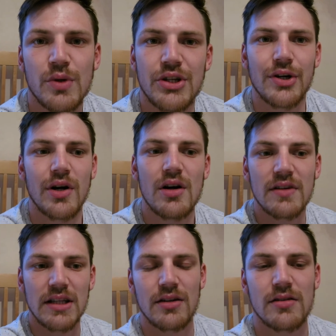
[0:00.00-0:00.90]
when you go
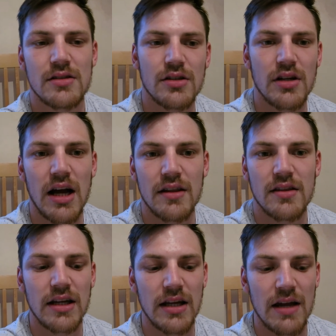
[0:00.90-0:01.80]
over that I
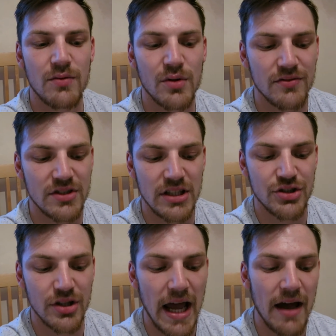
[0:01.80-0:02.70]
think everyone obviously
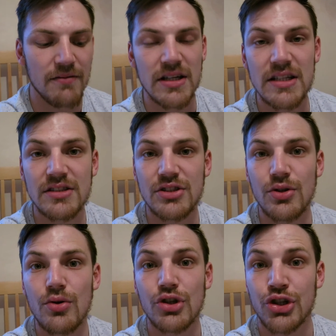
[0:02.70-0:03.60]
should have is
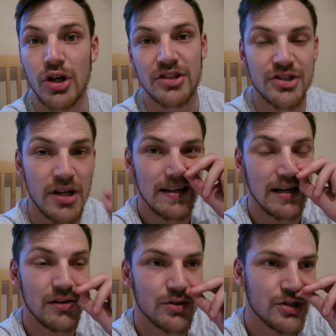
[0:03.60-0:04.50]
your shots.
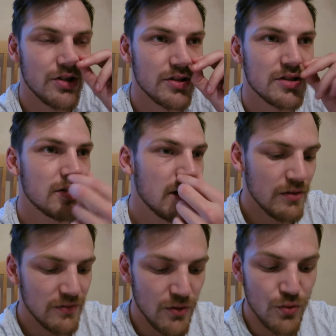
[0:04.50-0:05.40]
Now, shots
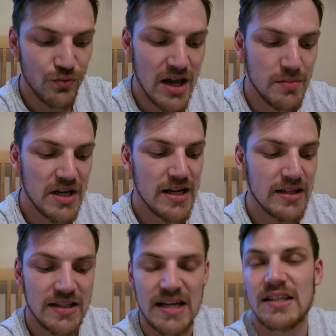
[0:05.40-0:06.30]
for
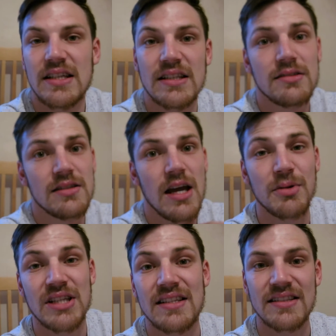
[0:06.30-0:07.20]
rabies, tetanus,
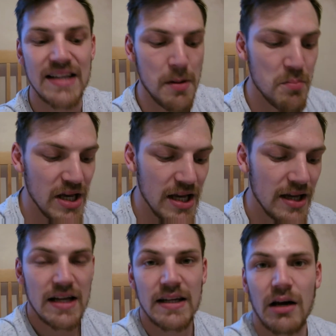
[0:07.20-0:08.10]
hepatitis A and
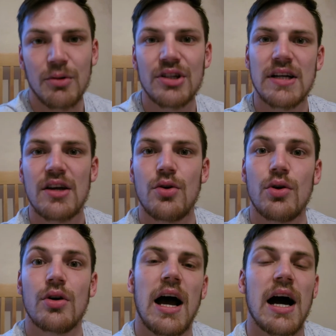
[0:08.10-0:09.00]
B. Now, I'm going to tell
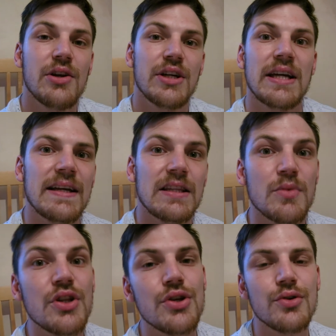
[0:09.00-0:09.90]
you how you can get
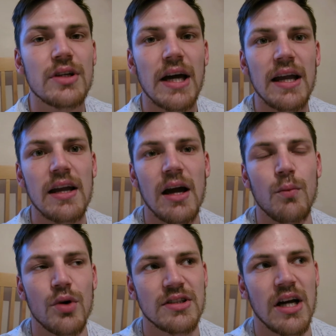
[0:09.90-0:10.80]
them in the UK
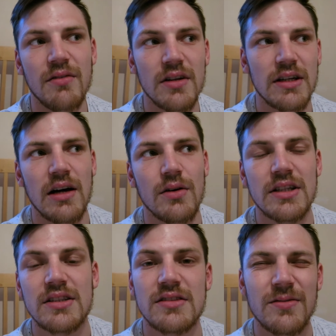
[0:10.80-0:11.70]
and what's covered. Now,
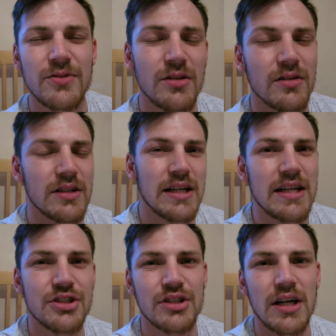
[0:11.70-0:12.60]
it is different on
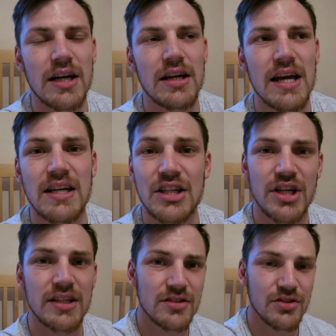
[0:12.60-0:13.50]
each
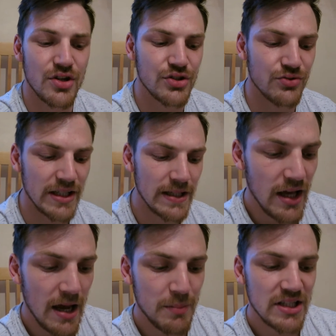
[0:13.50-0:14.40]
NHS surgery.
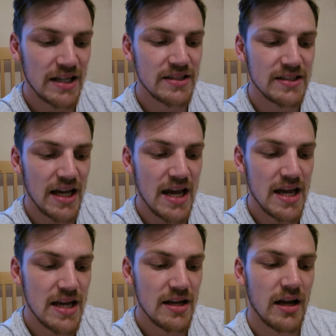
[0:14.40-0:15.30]
Hepatitis
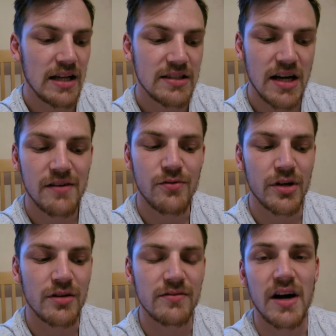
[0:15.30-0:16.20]
A and
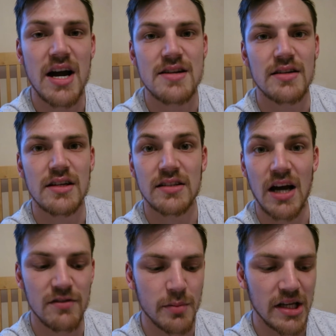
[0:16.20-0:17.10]
typhoid combined is
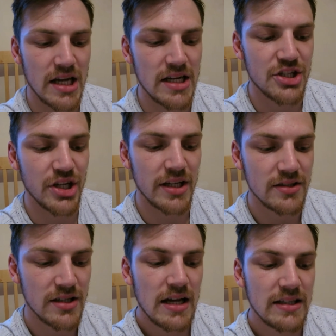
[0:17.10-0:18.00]
covered by the
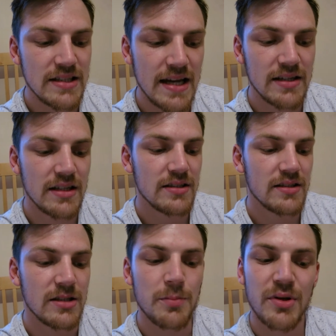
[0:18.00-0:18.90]
NHS.
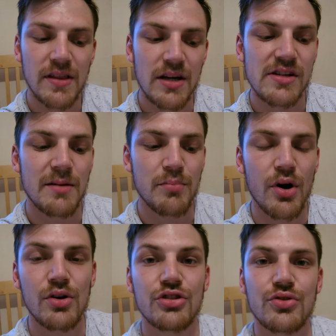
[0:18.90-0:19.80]
Tetanus, diphtheria and
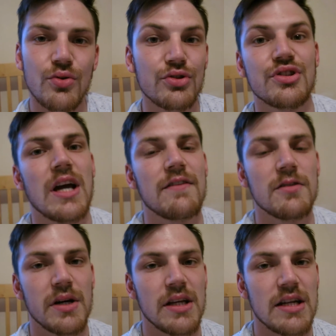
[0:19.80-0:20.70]
polio is also
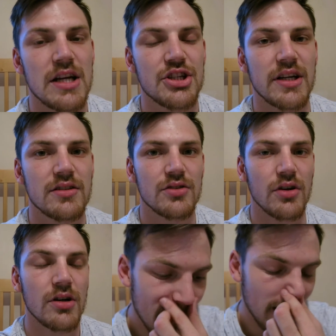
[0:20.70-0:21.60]
covered by the NHS.
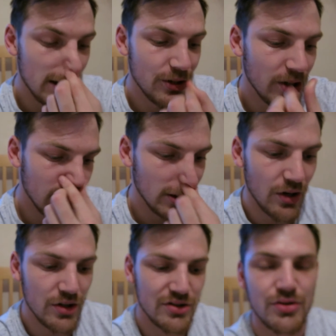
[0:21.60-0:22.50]
So then you got to
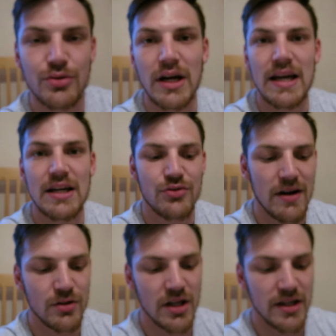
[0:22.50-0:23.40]
go to a
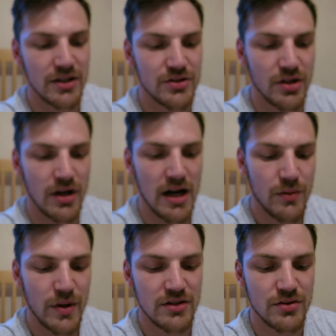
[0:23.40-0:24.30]
travel clinic. So I
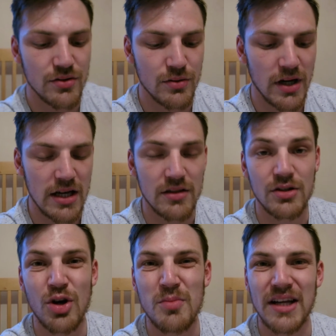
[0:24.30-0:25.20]
went to the
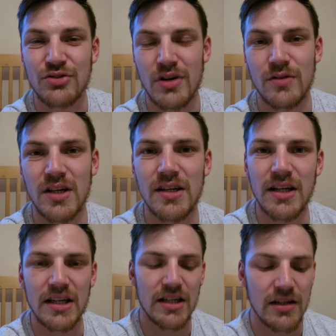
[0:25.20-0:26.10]
Nomads Travel
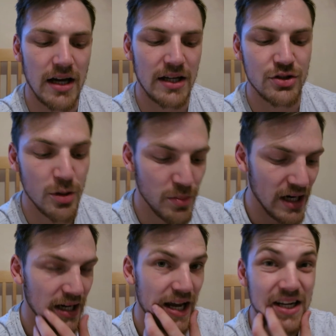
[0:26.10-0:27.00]
Clinic in
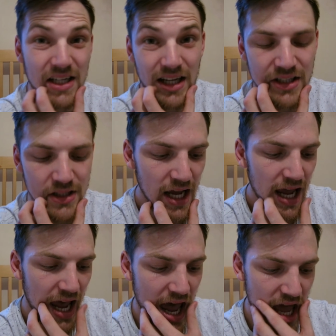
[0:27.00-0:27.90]
Turnpike Lane in London,
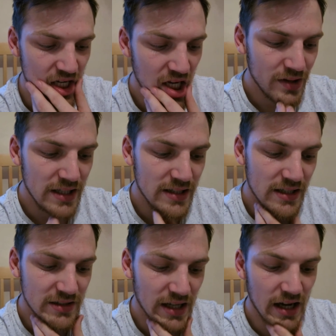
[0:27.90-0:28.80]
and what they did
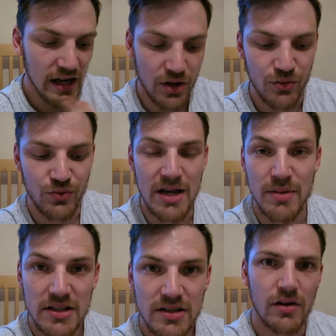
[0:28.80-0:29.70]
is I got
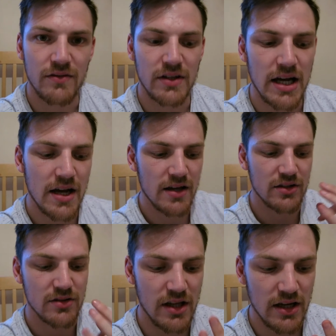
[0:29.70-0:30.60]
rabies over there.
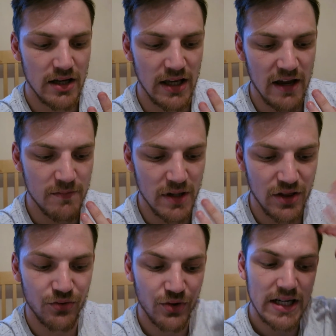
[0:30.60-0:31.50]
They gave me
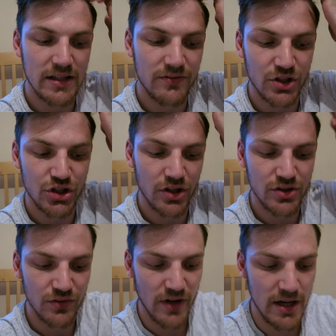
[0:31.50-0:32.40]
3 different
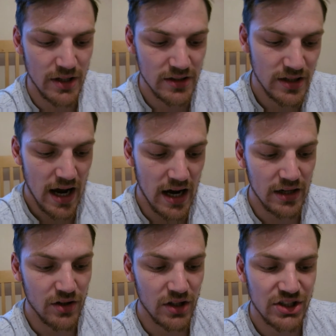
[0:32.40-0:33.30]
shots of rabies.
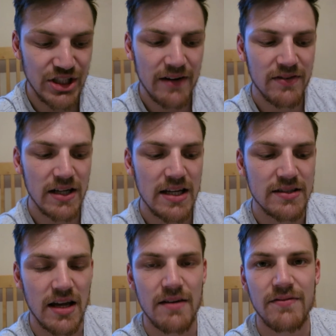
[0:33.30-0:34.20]
I got
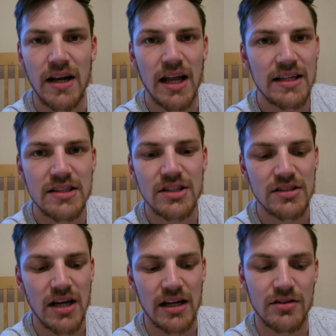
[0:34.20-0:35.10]
Japanese
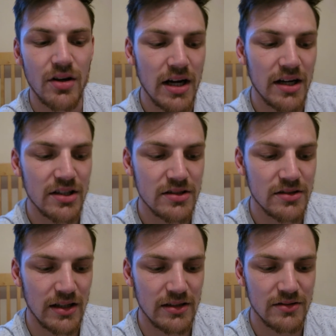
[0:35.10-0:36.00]
encephalitis. I don't know how to
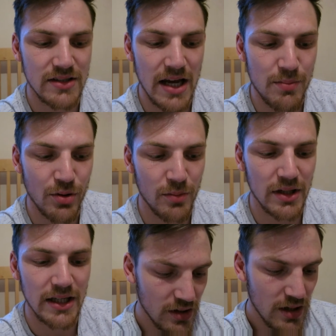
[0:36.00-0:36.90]
say it
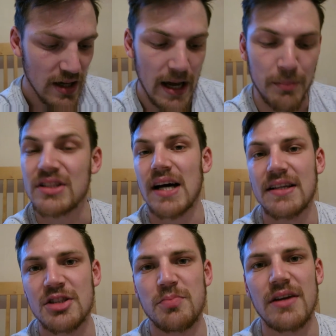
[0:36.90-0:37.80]
properly.
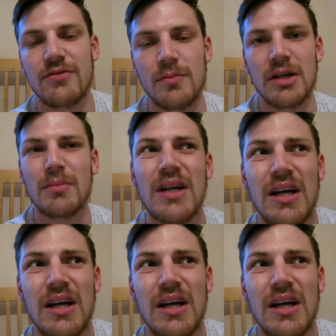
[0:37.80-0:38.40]
Hepatitis B from them.